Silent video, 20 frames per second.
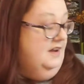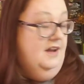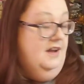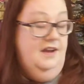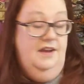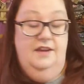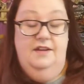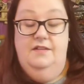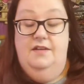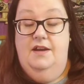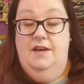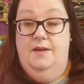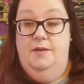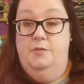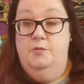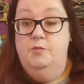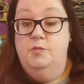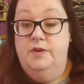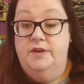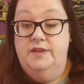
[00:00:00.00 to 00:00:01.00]
I
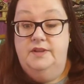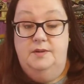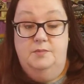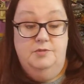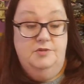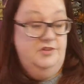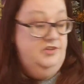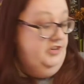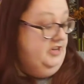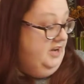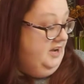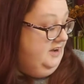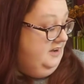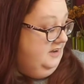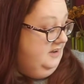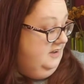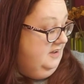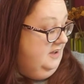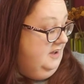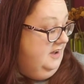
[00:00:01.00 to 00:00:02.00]
really appreciate
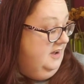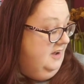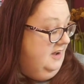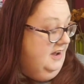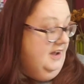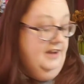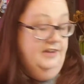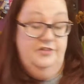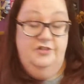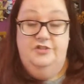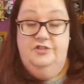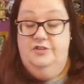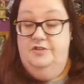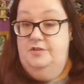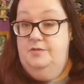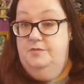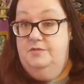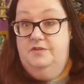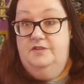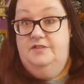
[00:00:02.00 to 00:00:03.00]
it. I just
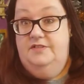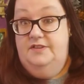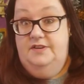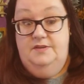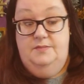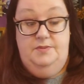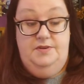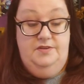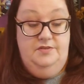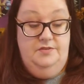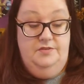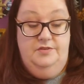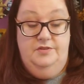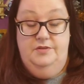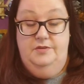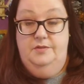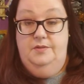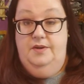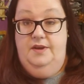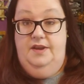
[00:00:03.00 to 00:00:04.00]
thought you were going to send a piece or
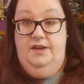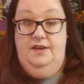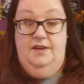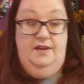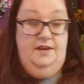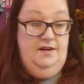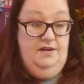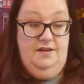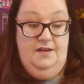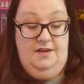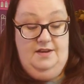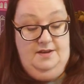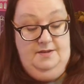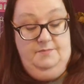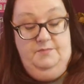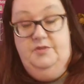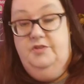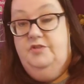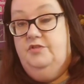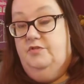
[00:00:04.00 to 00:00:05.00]
two, and
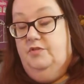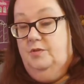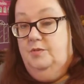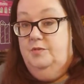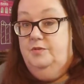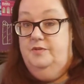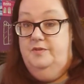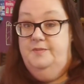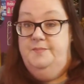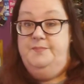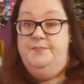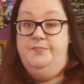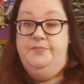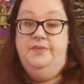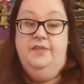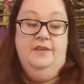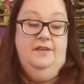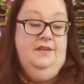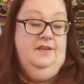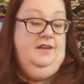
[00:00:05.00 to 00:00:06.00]
I'm just floored.
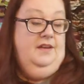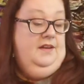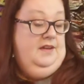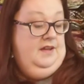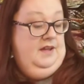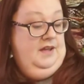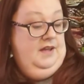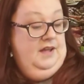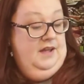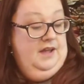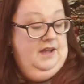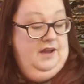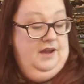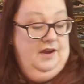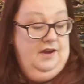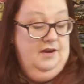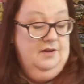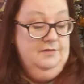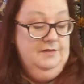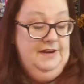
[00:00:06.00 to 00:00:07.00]

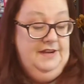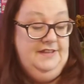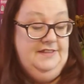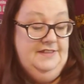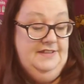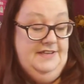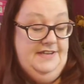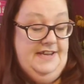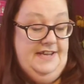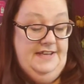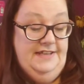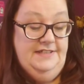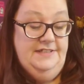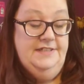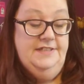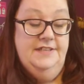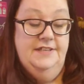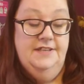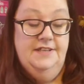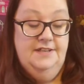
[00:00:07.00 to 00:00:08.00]
All right, the
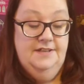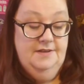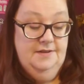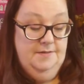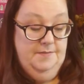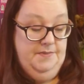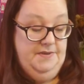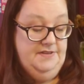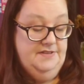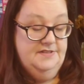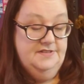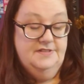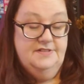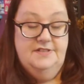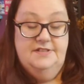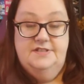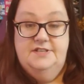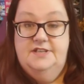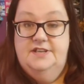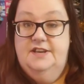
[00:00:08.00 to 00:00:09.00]
next piece of
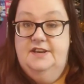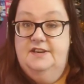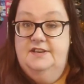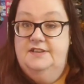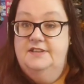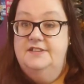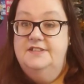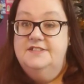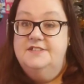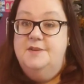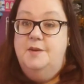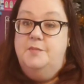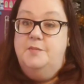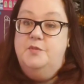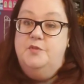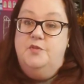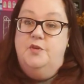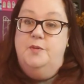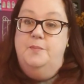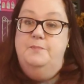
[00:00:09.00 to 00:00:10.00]
stitchy kindness
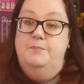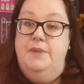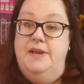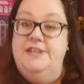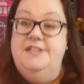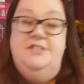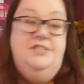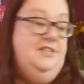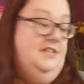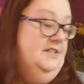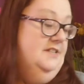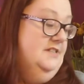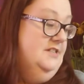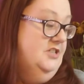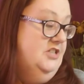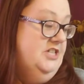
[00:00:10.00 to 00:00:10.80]
comes from Patience.